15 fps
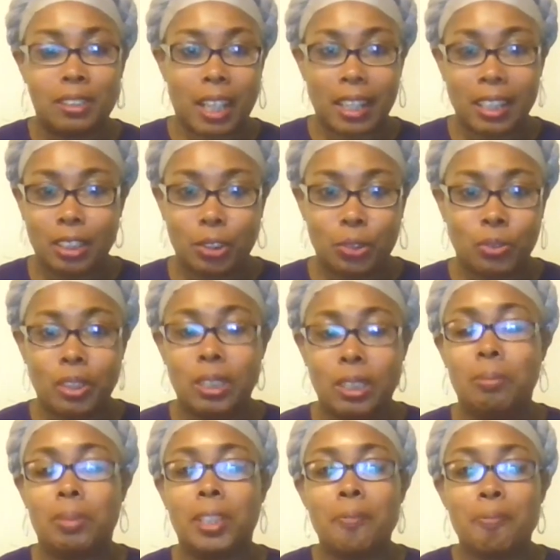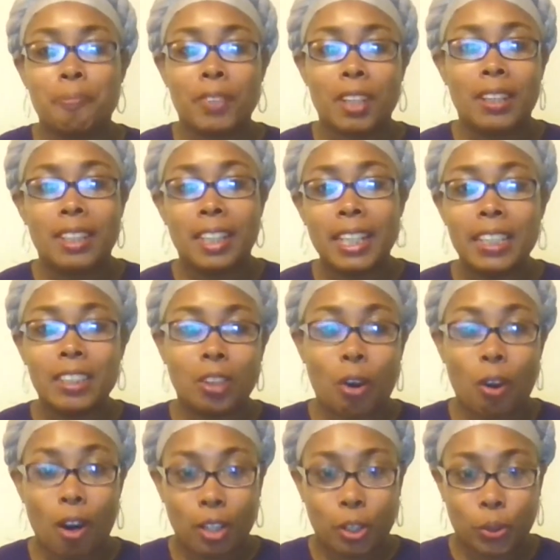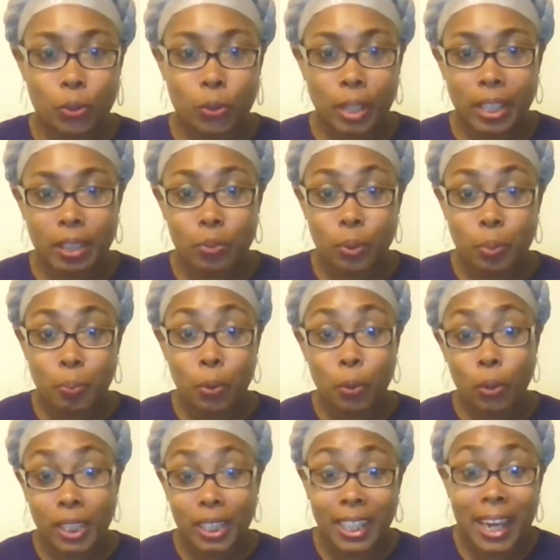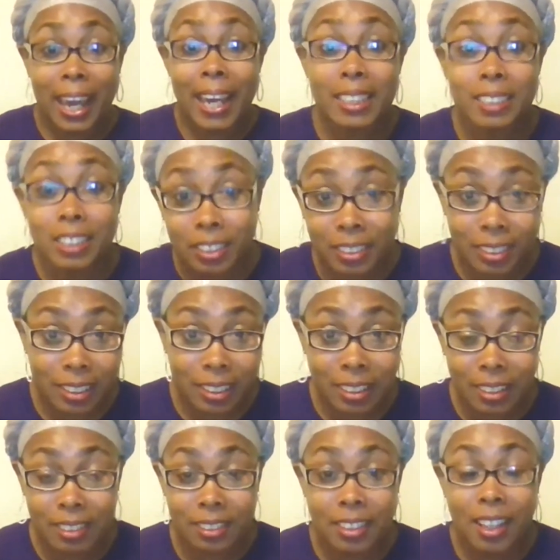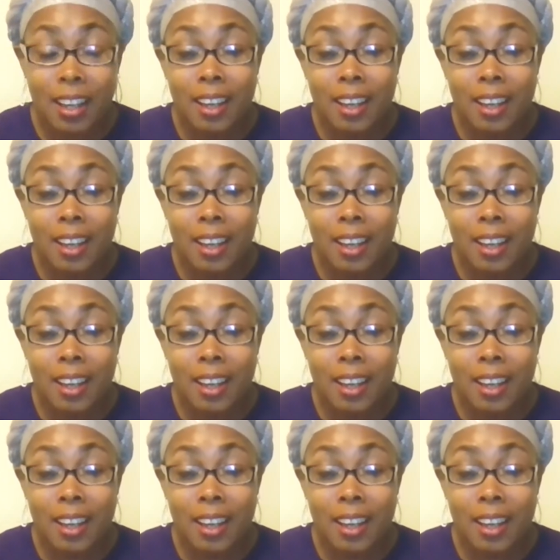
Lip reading: Sage Streams. These are credit reporting agencies